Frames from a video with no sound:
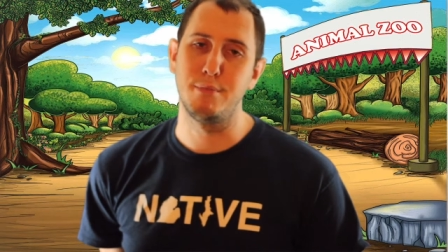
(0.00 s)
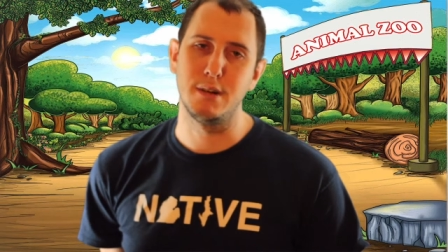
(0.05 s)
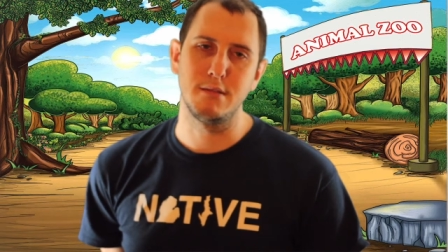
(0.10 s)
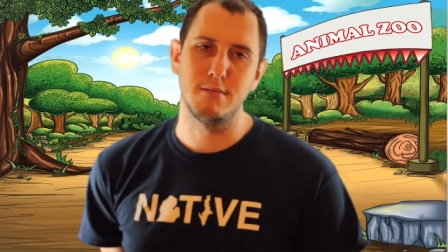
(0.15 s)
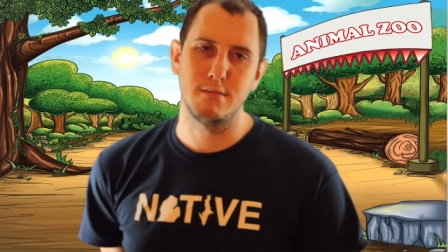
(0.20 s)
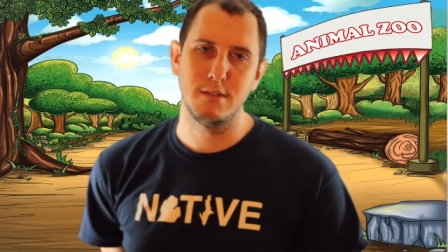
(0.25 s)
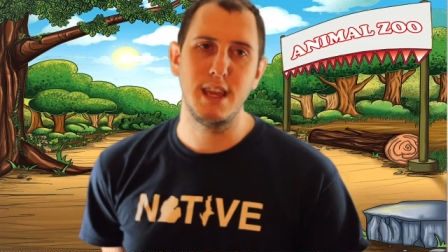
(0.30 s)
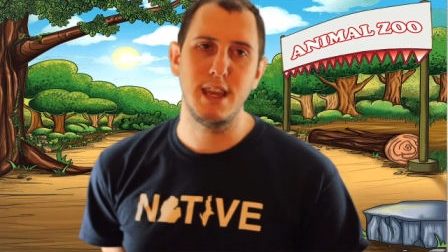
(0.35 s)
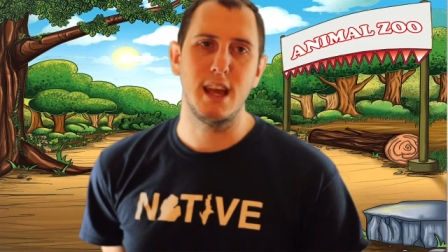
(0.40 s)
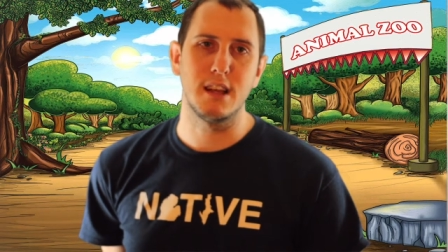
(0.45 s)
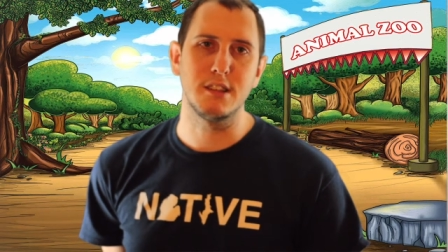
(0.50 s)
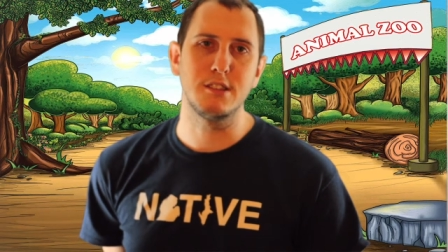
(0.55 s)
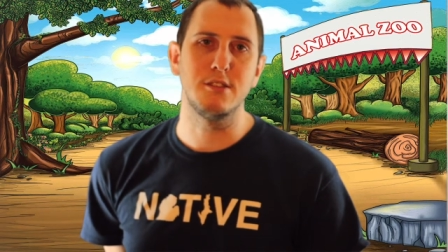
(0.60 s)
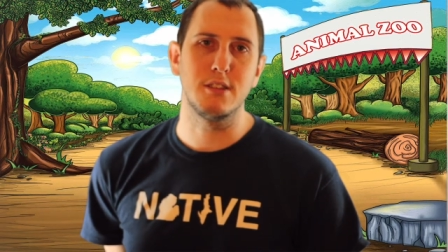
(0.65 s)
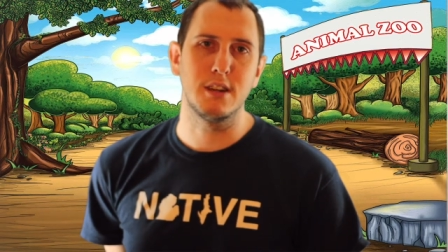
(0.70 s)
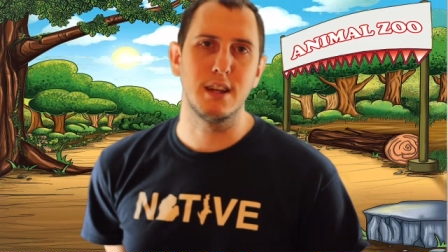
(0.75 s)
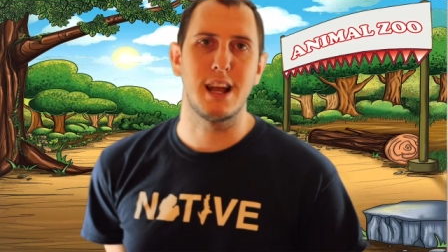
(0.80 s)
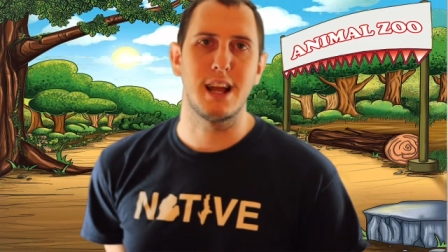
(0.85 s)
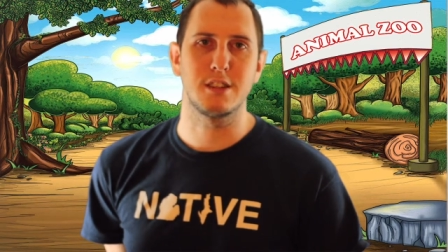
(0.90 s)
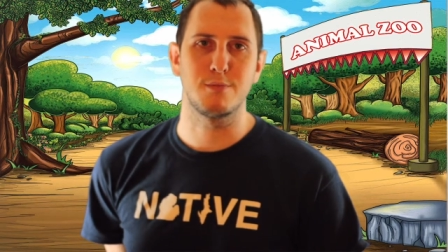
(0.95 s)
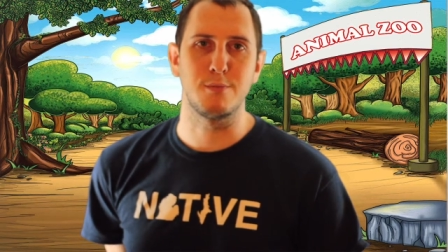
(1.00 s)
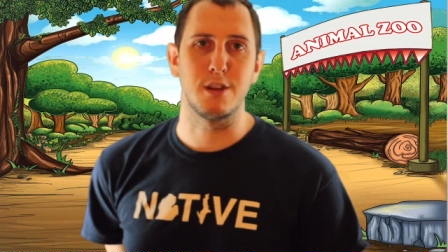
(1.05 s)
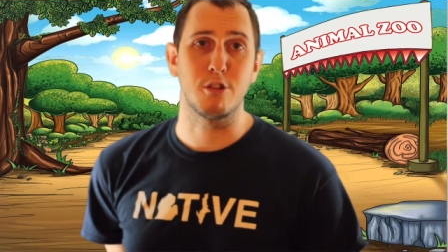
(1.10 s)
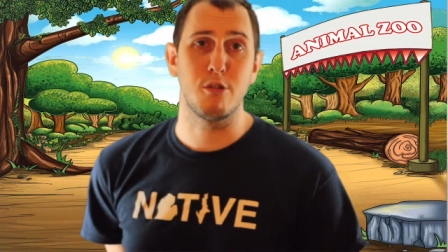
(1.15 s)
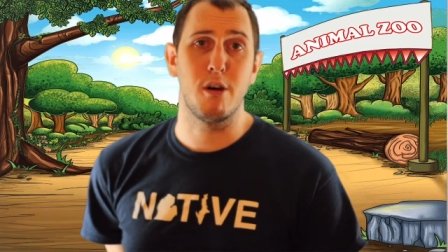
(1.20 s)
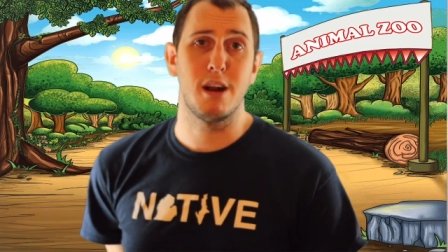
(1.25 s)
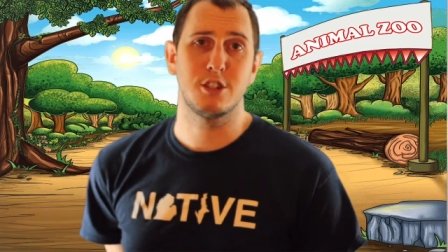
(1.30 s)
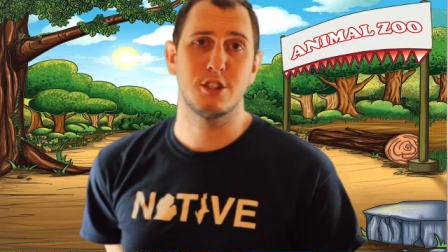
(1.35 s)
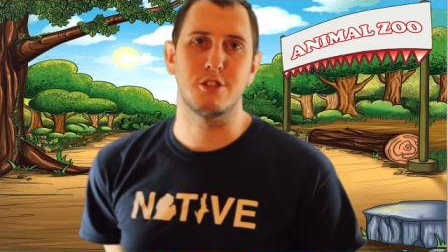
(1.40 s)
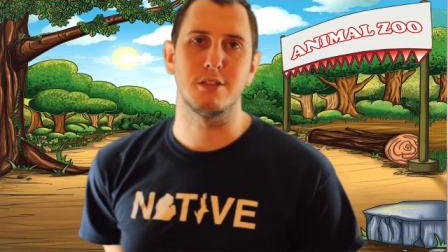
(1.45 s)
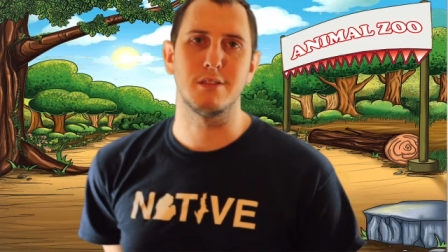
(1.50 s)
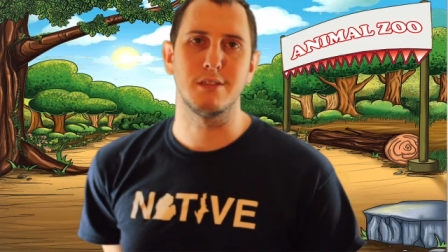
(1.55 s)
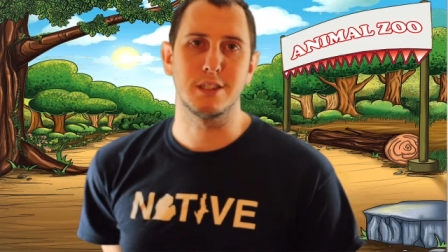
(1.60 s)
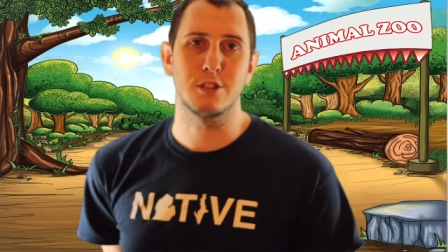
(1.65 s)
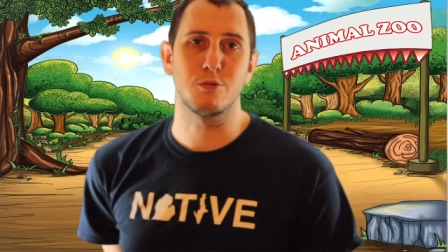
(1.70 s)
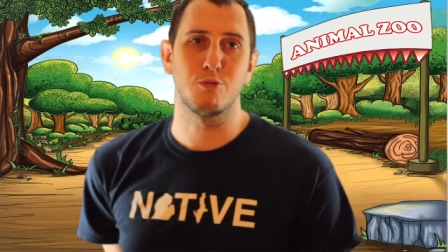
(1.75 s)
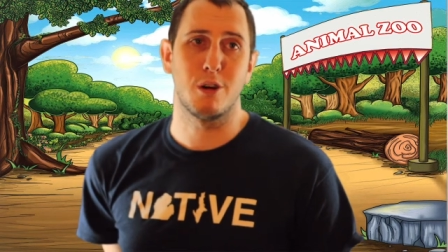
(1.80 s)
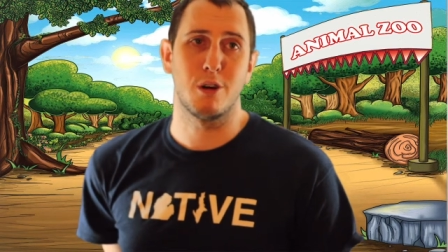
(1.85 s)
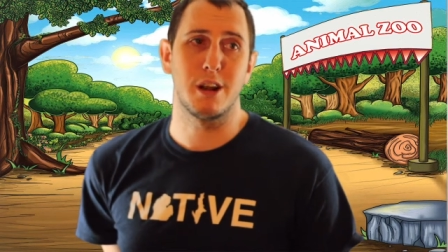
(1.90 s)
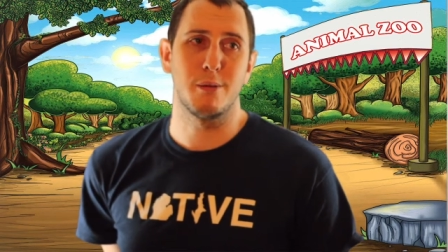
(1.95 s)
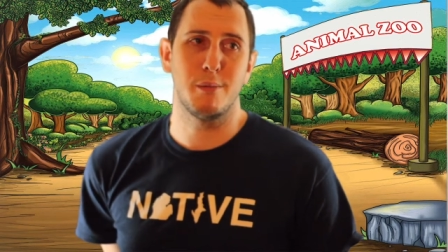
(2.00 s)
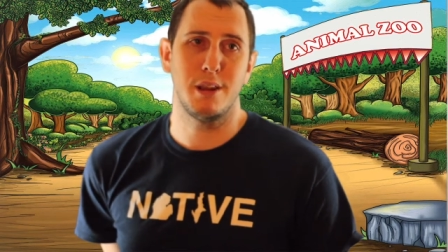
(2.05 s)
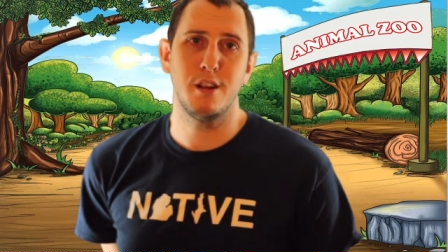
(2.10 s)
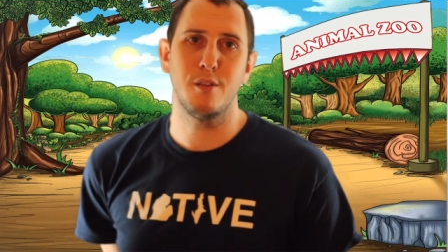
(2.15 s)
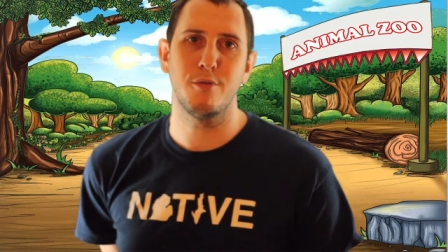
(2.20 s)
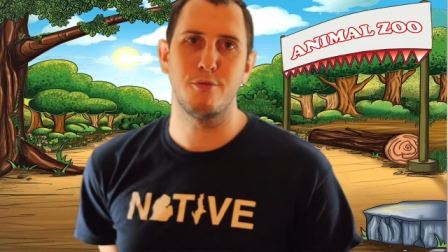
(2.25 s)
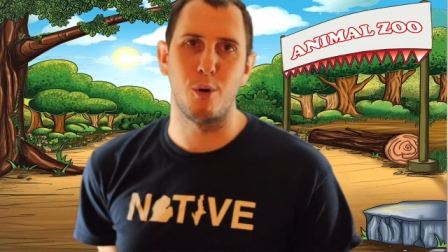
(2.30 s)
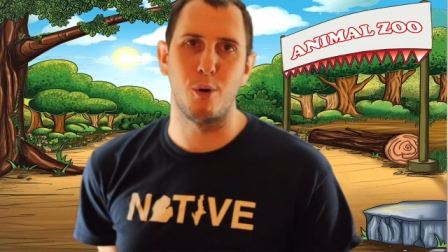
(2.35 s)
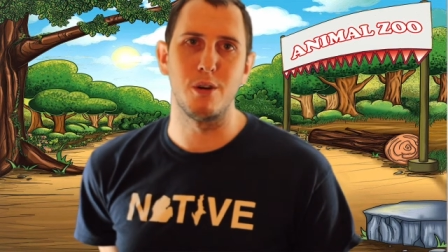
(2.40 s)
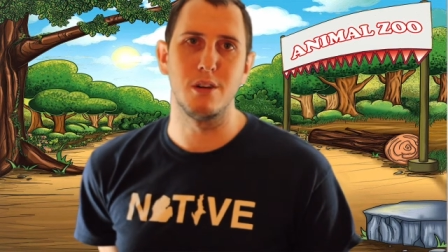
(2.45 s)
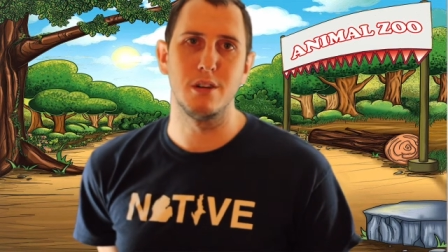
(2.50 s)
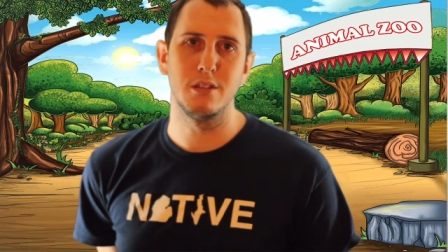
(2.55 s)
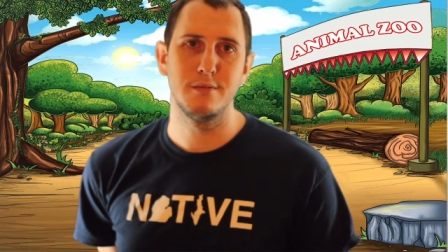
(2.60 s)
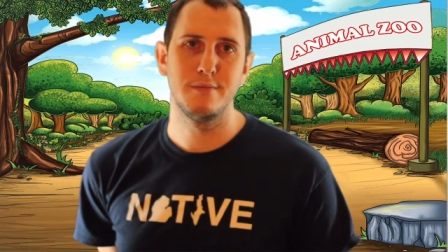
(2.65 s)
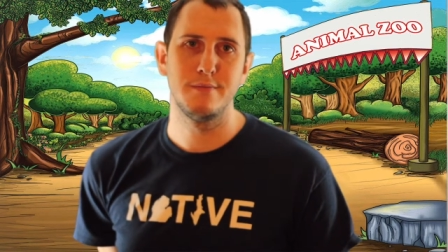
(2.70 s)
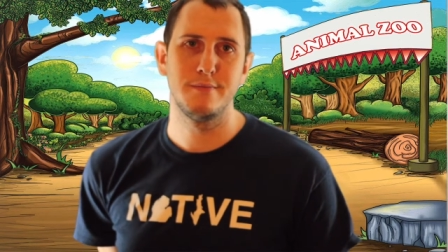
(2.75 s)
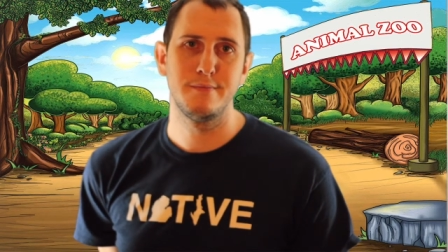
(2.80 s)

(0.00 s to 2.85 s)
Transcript: but yes, you can ask me a question. That's what I'm here for.